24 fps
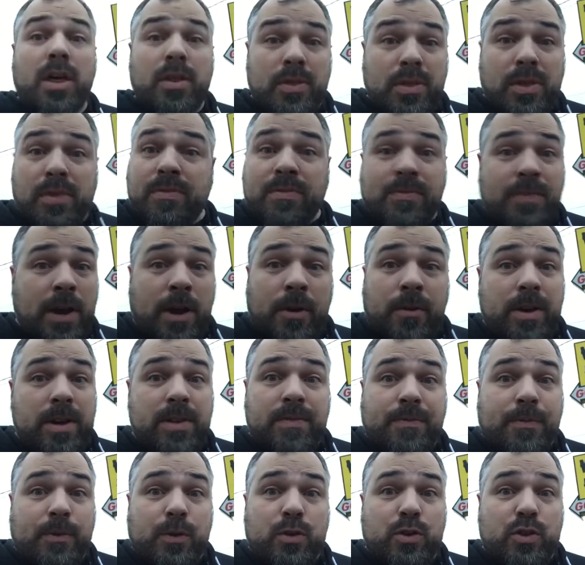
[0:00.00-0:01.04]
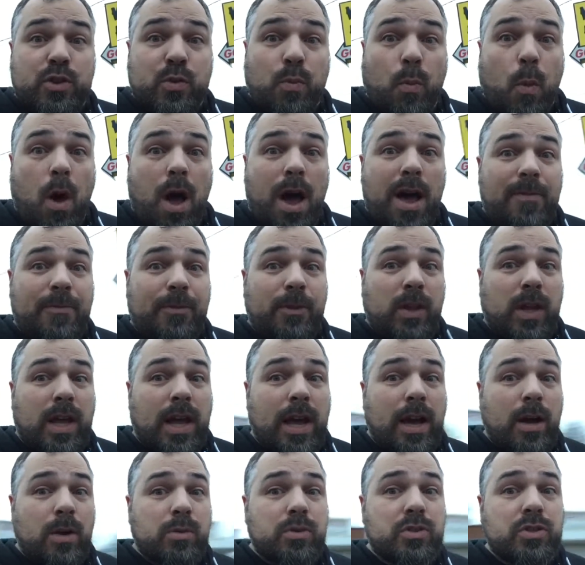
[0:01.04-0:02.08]
The very first Waffle
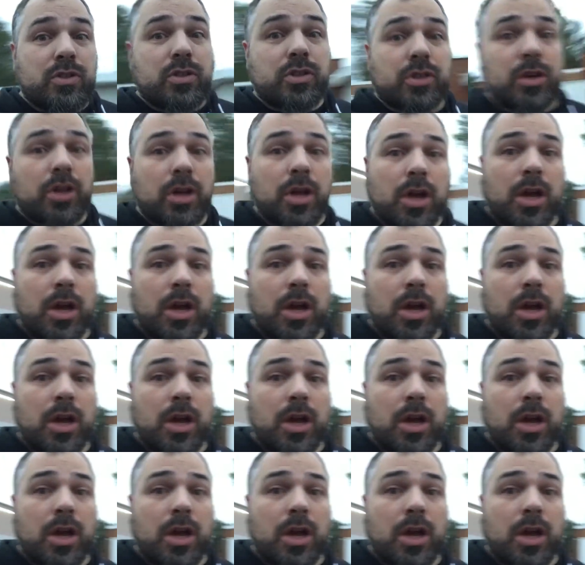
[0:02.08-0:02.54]
House.